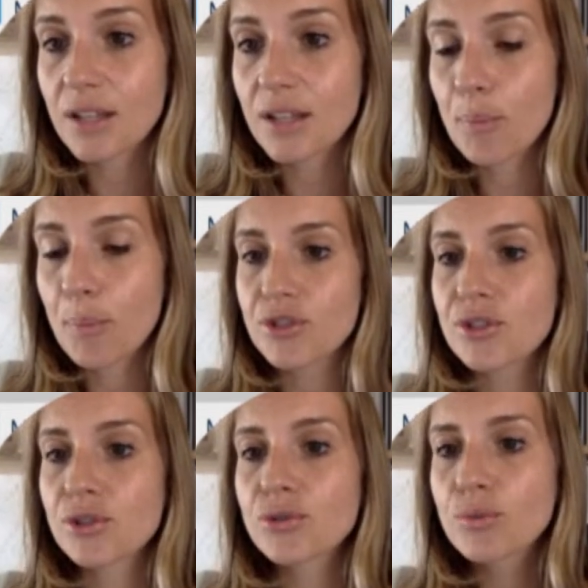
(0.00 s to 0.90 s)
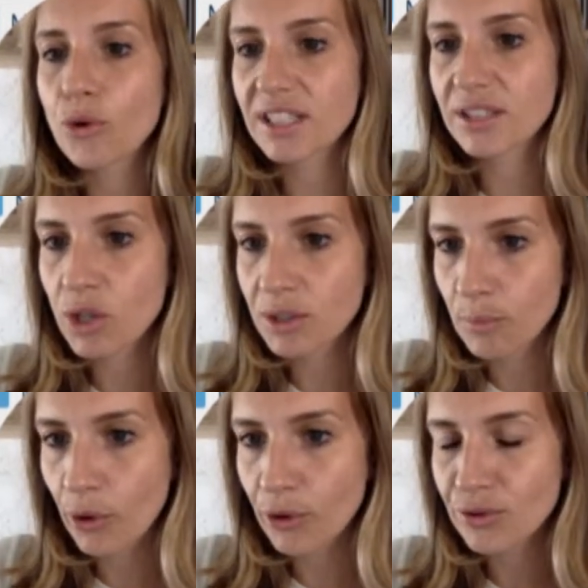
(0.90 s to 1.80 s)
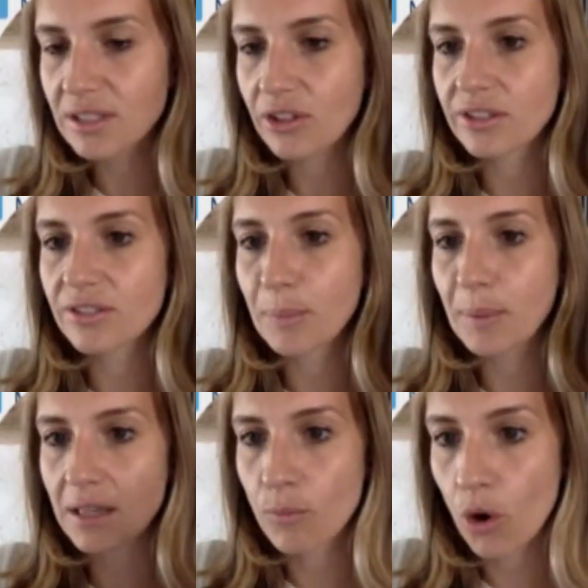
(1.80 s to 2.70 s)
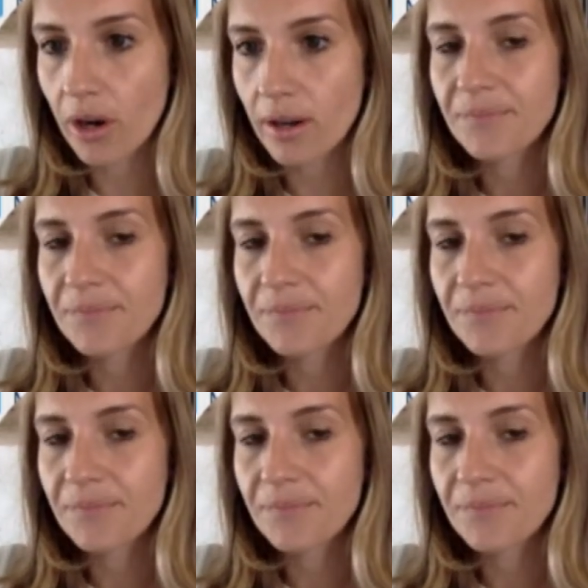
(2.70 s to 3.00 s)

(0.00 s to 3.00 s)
a person to more than one board, you start paying more.